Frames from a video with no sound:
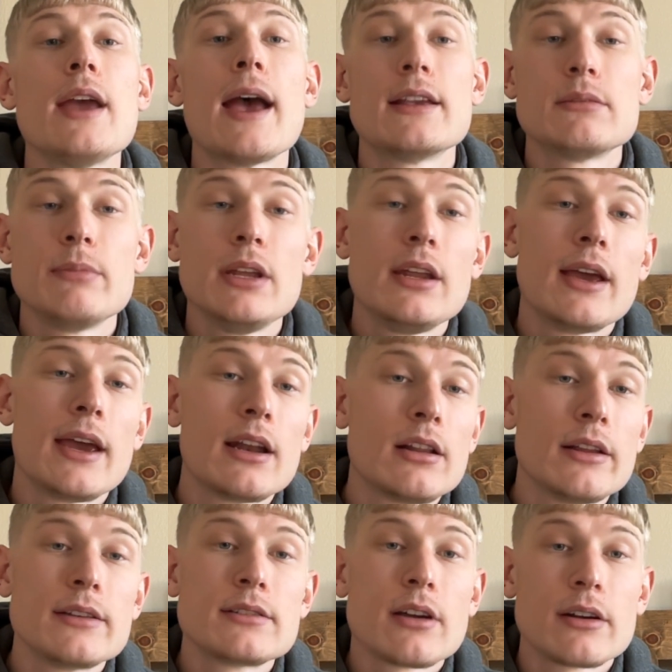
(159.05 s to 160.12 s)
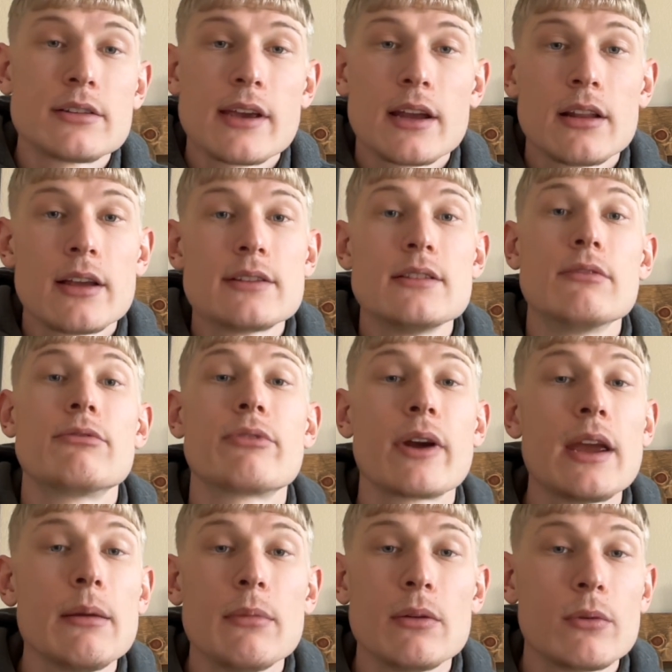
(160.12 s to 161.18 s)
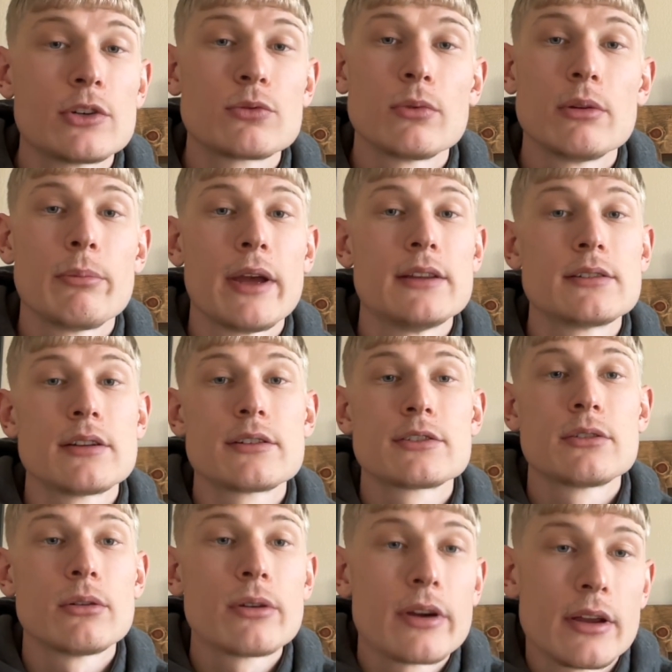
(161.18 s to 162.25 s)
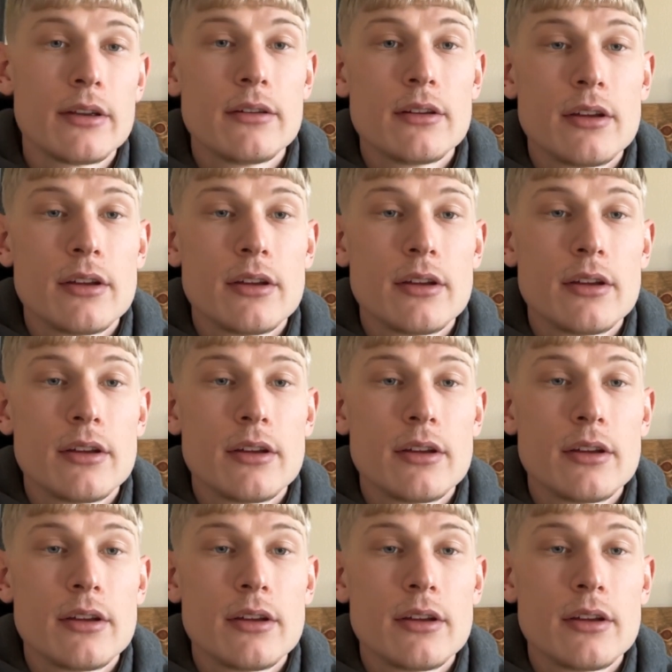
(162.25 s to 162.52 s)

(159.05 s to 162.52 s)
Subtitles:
as media analysts, are to analyze the frame in which one paints their story.